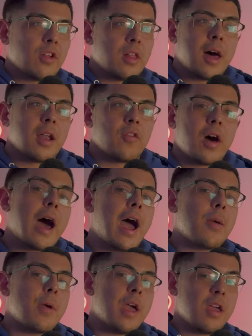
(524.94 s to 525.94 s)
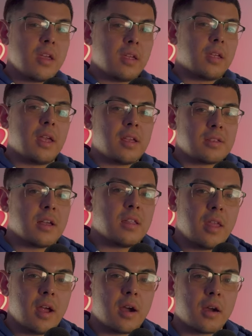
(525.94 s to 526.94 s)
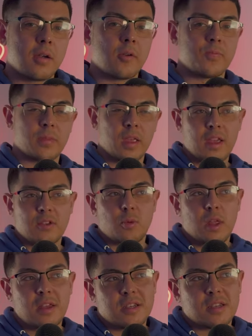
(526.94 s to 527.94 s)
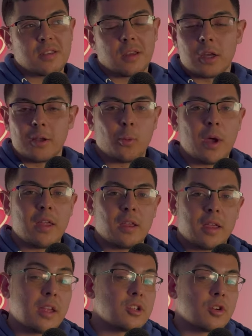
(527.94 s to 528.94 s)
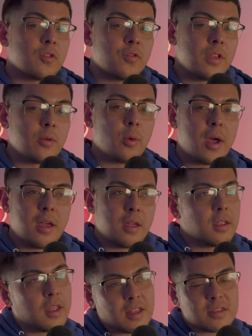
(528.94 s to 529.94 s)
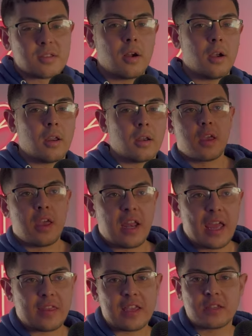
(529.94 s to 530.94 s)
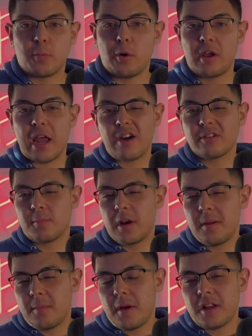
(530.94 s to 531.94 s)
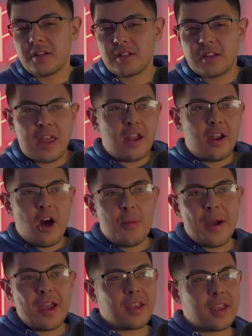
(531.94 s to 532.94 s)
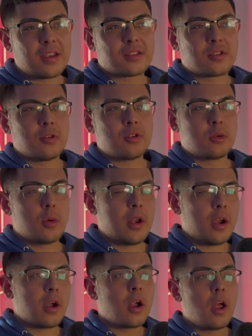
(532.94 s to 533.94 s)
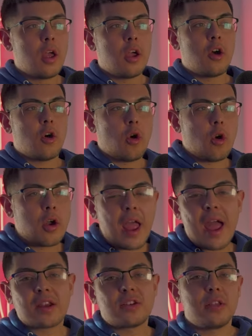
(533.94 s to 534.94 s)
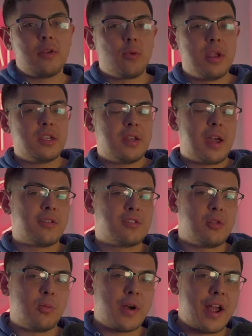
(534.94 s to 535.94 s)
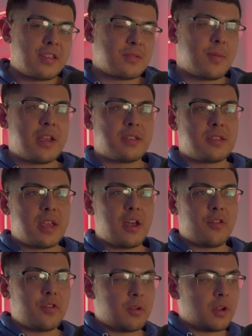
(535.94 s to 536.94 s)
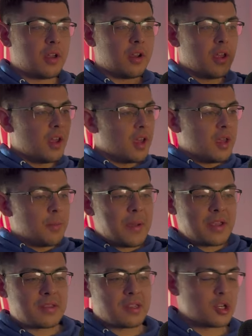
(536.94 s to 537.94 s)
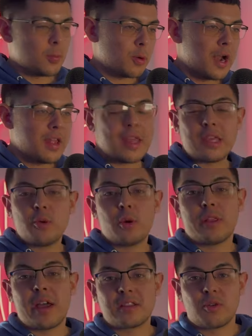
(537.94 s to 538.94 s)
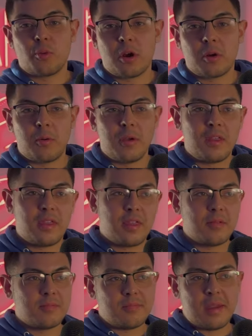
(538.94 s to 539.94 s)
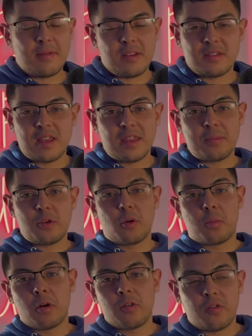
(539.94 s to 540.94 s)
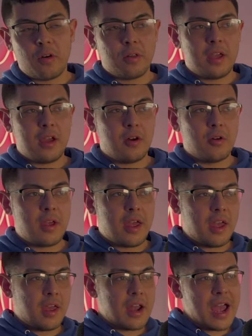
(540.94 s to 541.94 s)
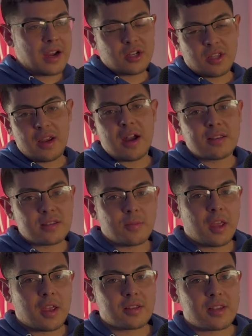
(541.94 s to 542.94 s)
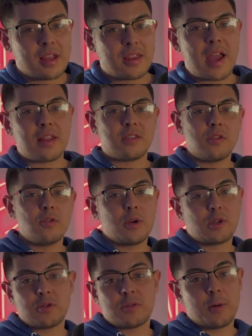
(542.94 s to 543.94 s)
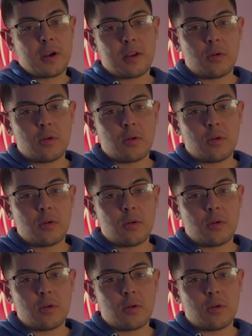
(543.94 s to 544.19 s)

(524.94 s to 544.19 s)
a lot of high-paying gigs on there. It's really just a good way to get your feet wet, get started. And at this point, I was pretty much getting all my gigs through Twitter or actually reaching out to brands myself. You could message a brand that you would like to work with, maybe send them your portfolio. And I actually got some gigs like that too, which was pretty